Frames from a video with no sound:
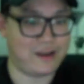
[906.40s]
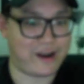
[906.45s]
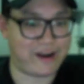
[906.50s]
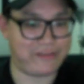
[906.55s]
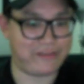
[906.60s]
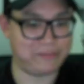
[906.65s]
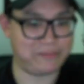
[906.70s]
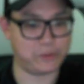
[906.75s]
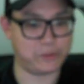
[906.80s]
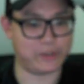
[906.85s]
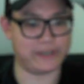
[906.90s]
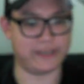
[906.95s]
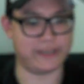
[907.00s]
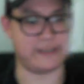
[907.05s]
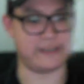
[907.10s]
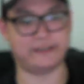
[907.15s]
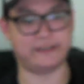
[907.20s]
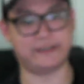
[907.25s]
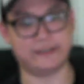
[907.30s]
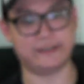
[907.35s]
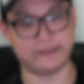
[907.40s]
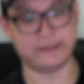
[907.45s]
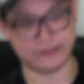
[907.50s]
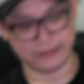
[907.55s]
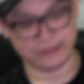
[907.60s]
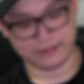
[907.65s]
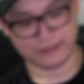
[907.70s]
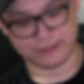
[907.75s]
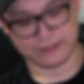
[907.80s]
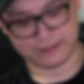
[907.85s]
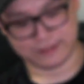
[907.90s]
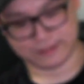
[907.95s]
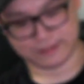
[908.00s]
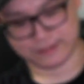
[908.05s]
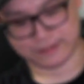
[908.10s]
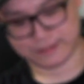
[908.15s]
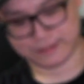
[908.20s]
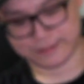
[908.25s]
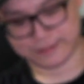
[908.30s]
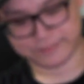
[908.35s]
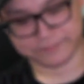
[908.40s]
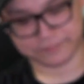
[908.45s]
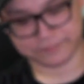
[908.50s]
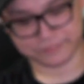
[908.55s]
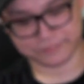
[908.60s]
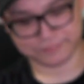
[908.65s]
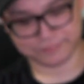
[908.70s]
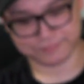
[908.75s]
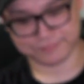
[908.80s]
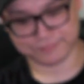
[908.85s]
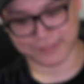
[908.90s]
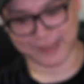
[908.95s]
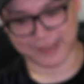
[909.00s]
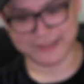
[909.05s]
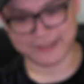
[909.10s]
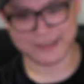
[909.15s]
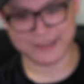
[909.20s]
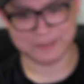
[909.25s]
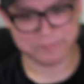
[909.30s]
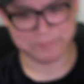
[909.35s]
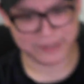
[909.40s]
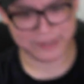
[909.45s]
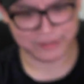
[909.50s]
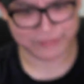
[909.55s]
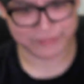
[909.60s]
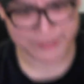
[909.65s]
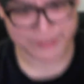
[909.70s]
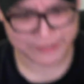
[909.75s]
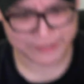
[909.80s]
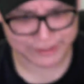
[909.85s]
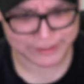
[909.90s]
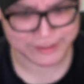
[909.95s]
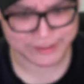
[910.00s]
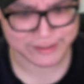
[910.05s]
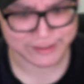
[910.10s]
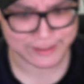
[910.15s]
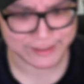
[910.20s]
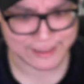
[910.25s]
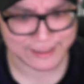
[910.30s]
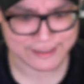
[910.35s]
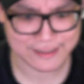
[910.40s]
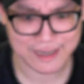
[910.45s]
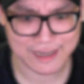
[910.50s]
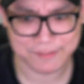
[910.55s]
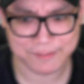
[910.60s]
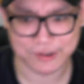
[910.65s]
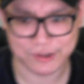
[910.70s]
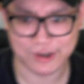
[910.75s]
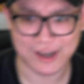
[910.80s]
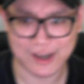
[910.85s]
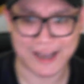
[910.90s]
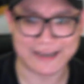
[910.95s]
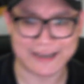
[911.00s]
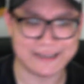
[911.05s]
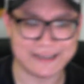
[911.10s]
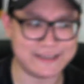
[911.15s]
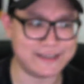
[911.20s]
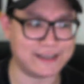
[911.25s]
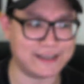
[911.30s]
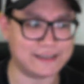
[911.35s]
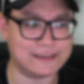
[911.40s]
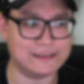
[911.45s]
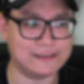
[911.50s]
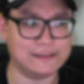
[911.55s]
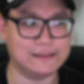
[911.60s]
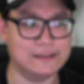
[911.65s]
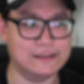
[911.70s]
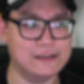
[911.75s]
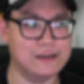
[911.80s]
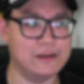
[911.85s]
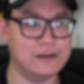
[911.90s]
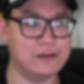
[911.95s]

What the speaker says: RM28. I did a bit of research since the last time. Honeysuckle.